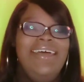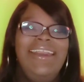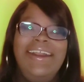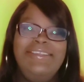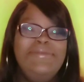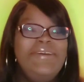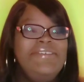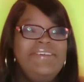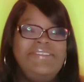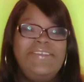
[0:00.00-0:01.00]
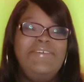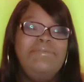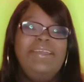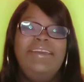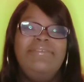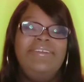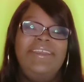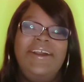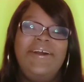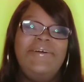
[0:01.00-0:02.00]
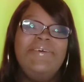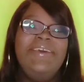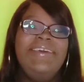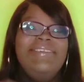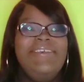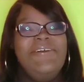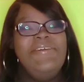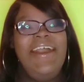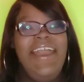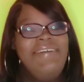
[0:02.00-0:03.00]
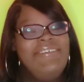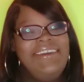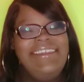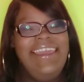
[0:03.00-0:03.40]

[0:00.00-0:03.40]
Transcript: I got so much good stuff planned for y'all. So y'all have a good day.